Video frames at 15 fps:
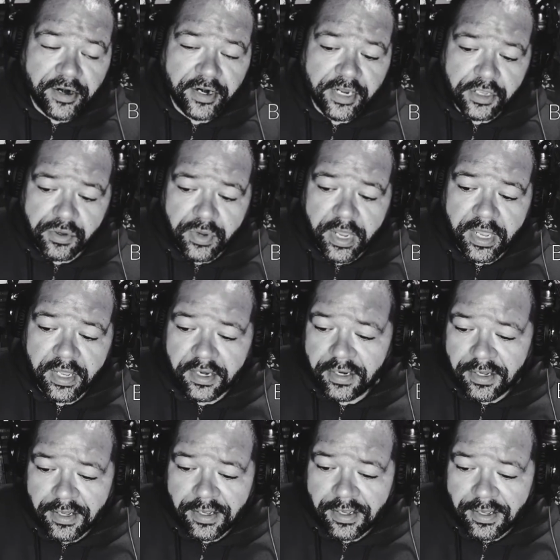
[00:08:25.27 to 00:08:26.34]
and then you can't,
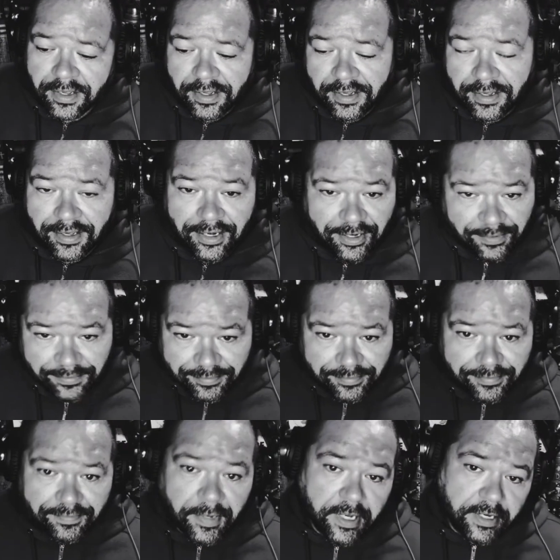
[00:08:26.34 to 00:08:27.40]

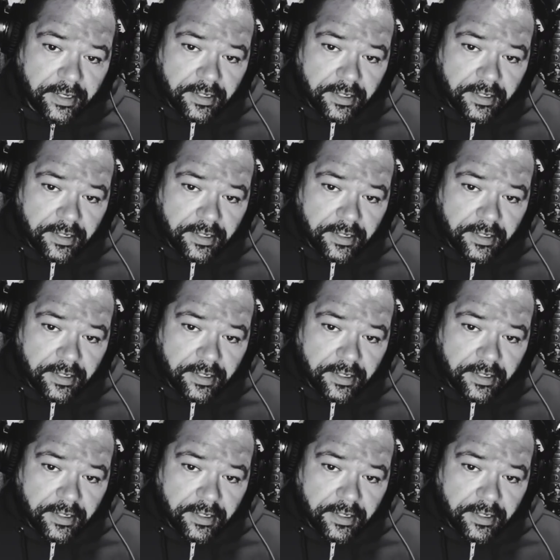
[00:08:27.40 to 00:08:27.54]
but